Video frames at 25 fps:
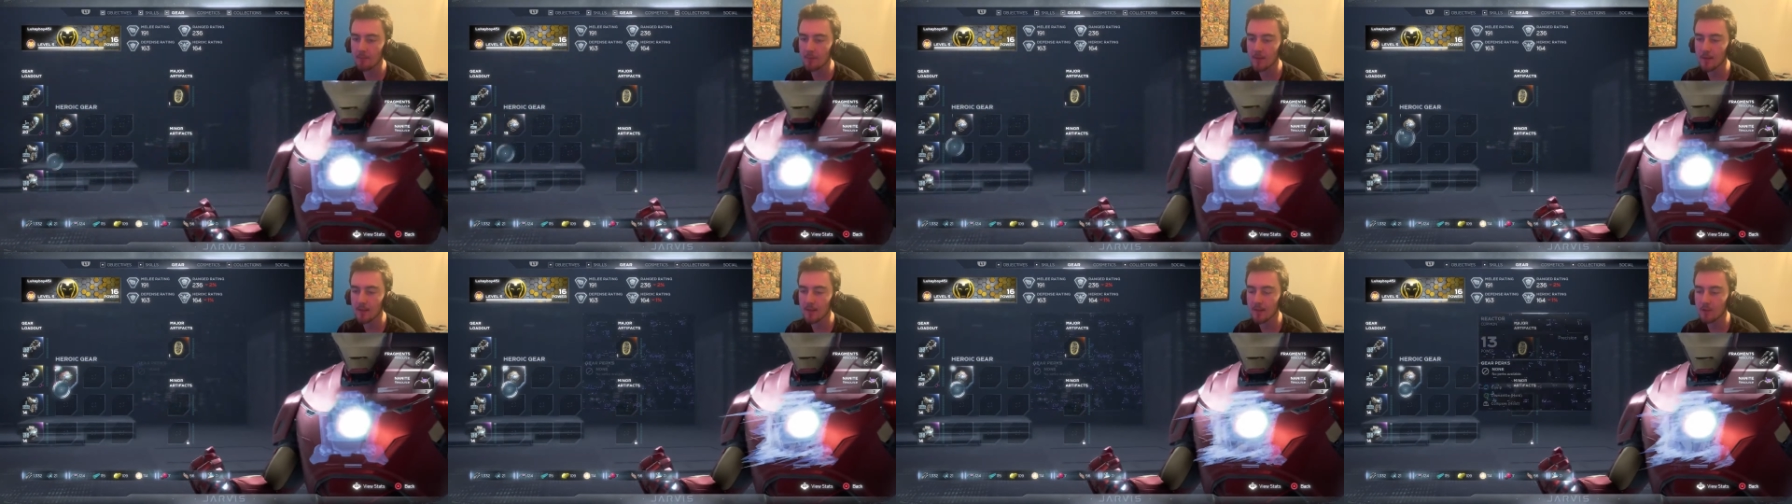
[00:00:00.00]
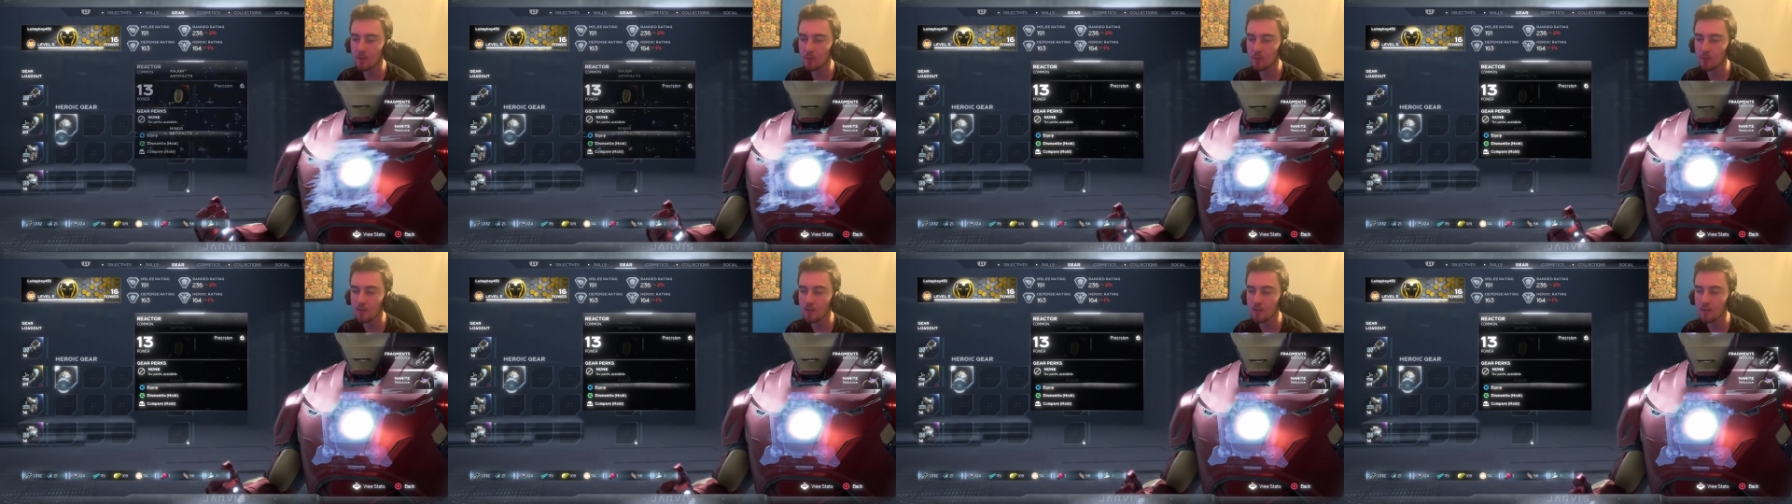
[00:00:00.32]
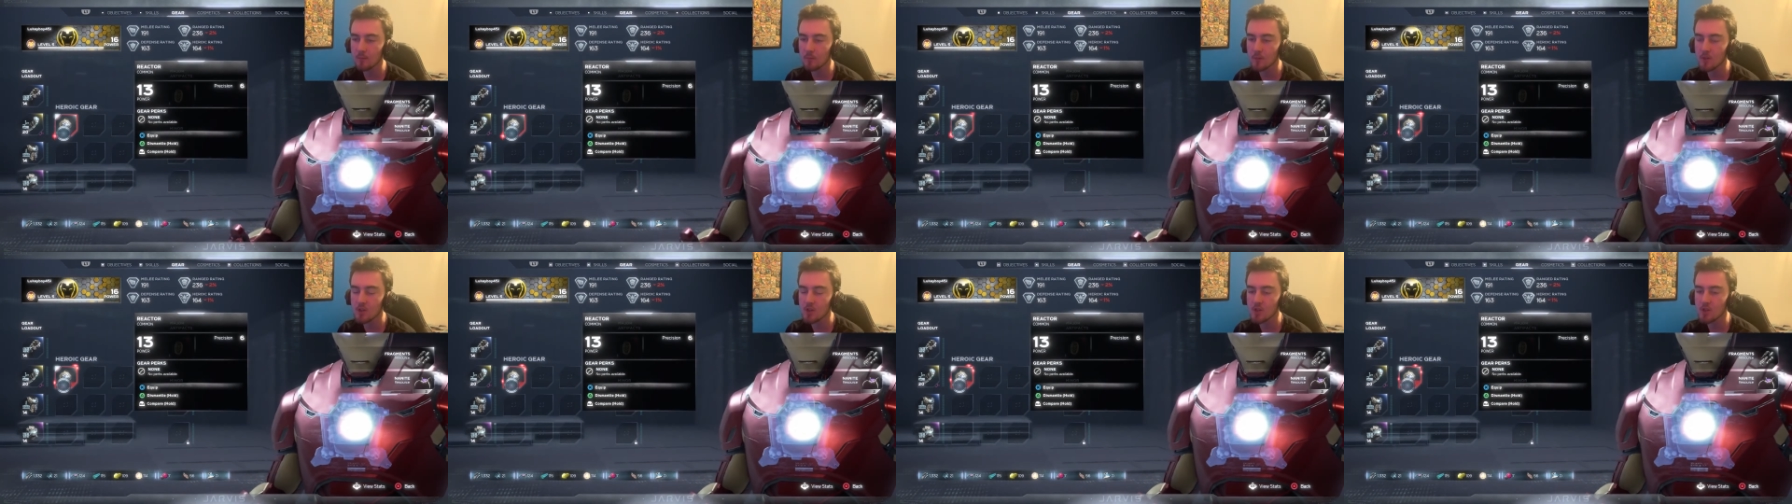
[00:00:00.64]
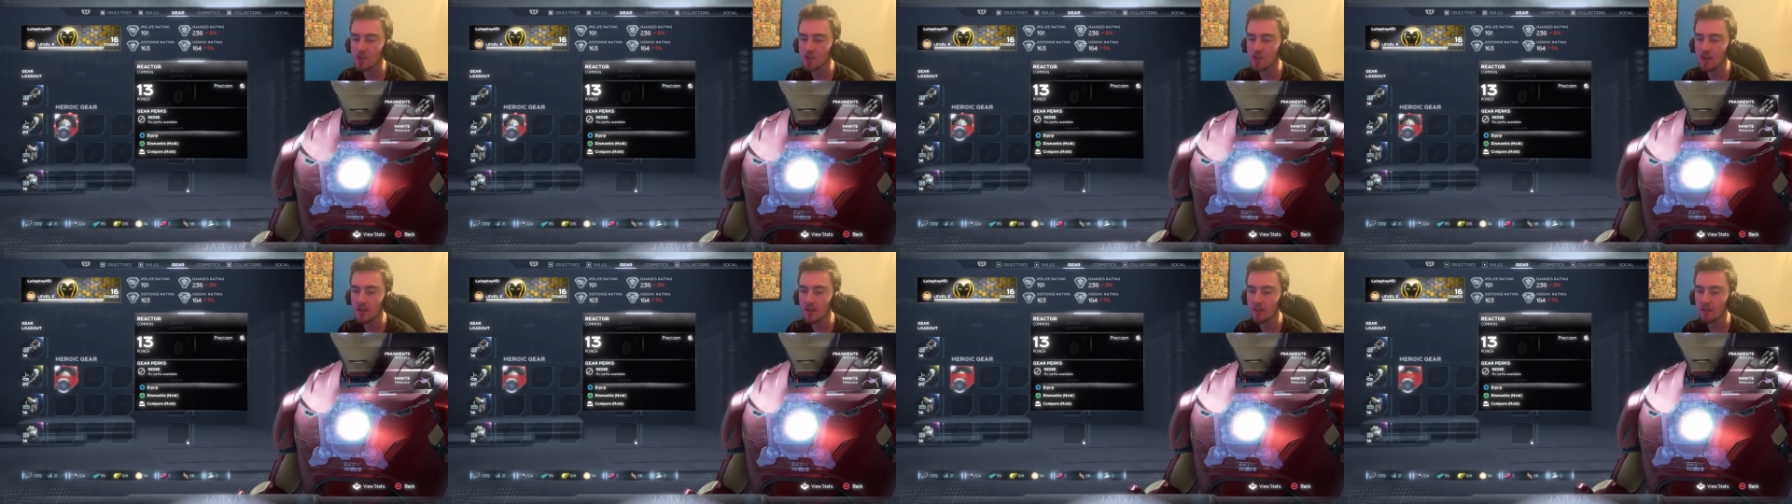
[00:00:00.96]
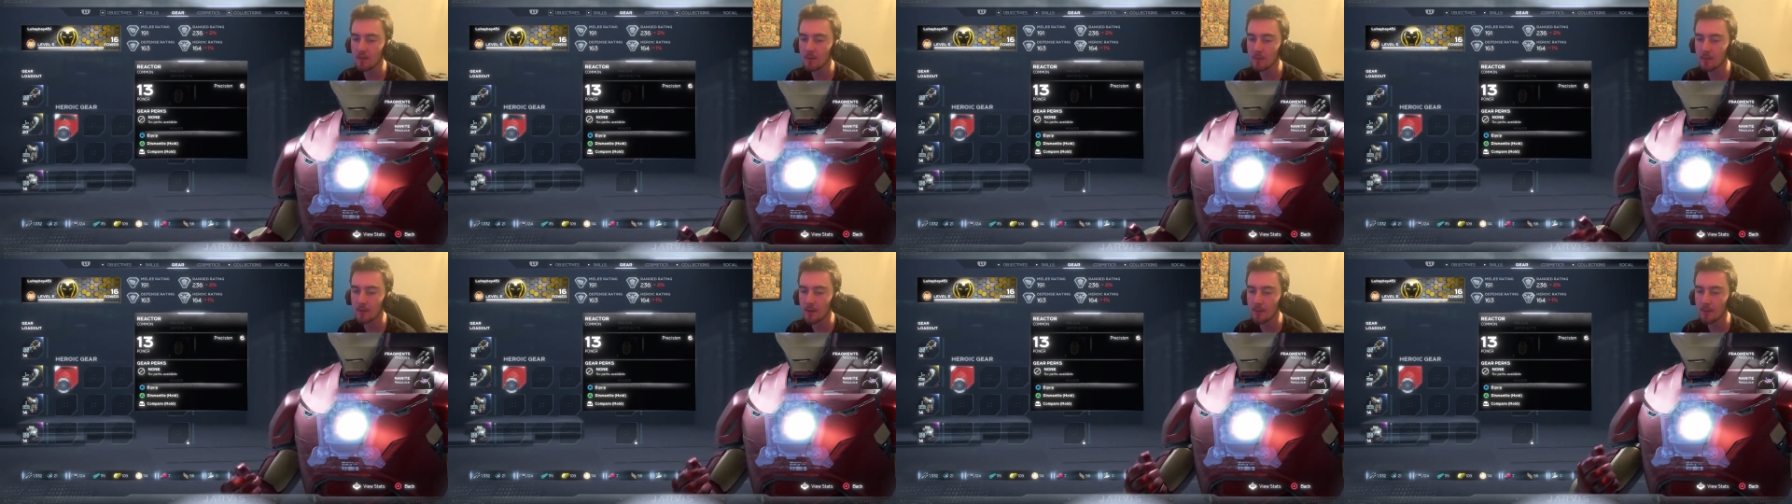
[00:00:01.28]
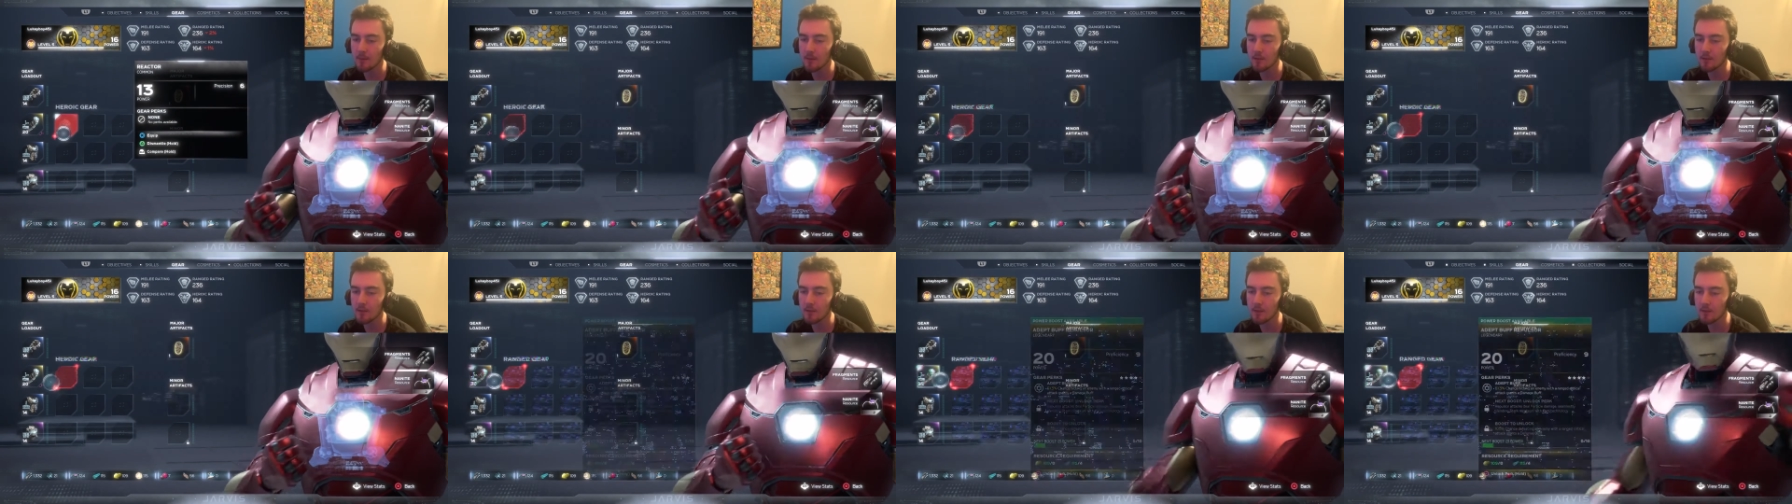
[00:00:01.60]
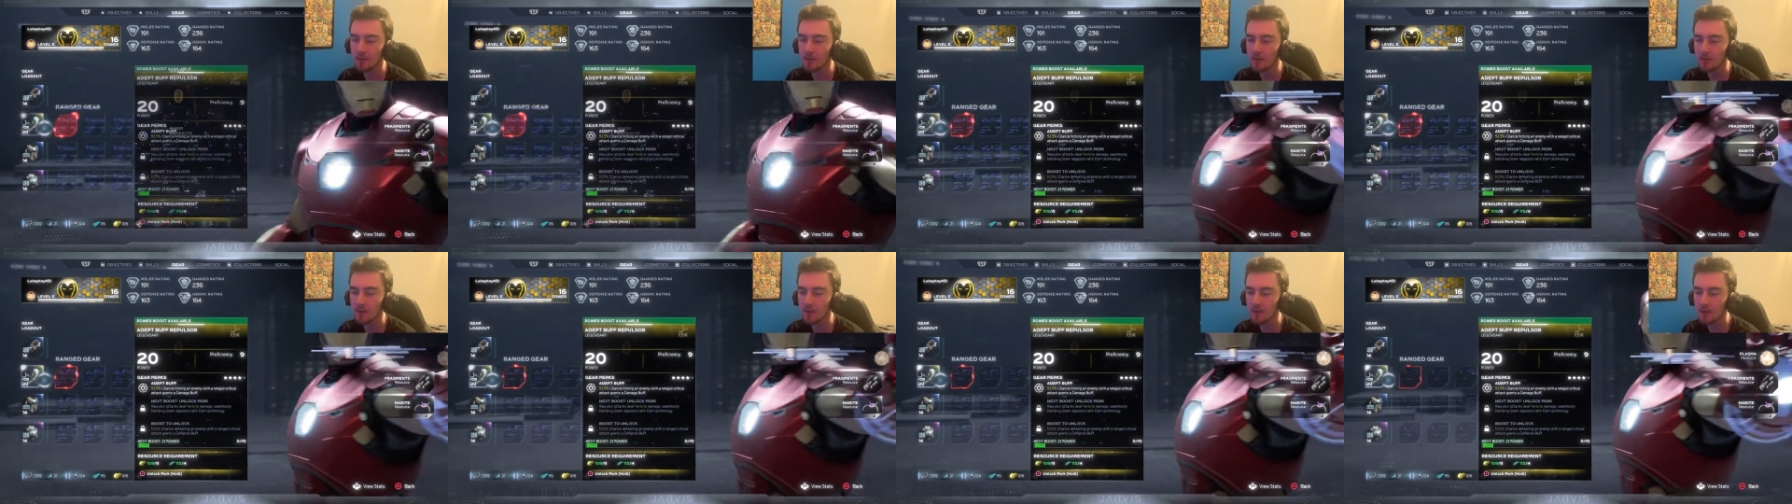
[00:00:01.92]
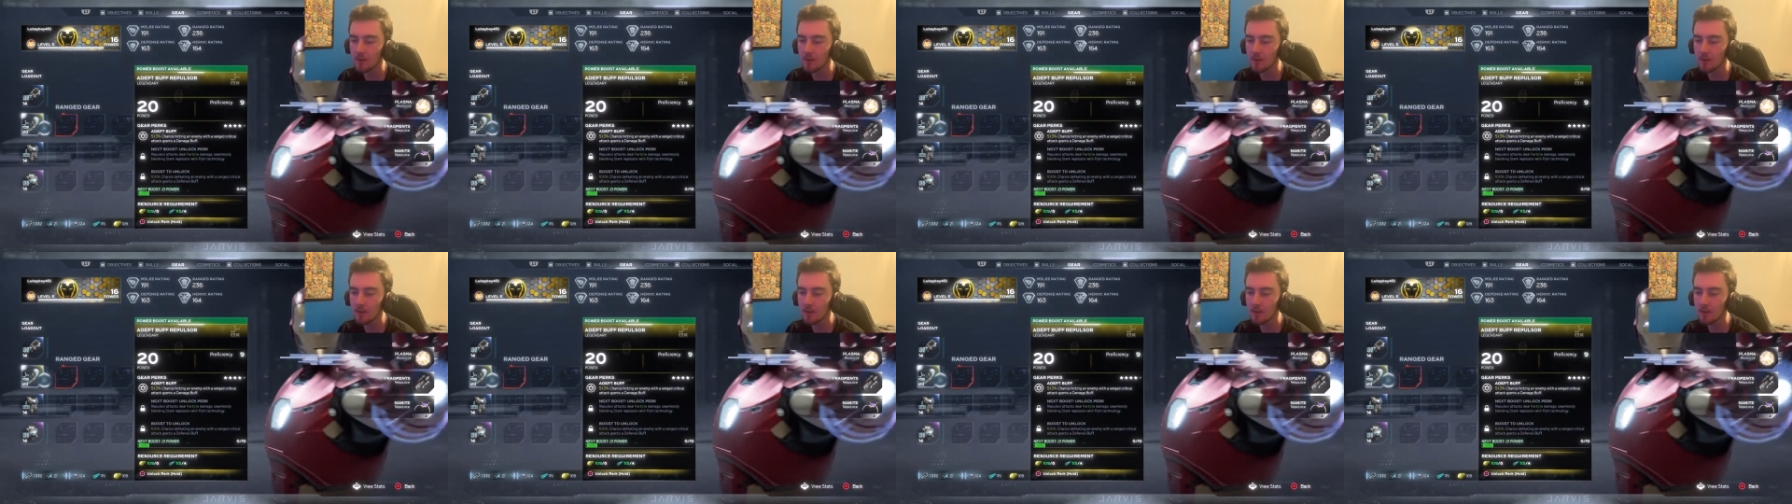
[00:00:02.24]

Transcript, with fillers: but I guess with these mission chains, they become easier. one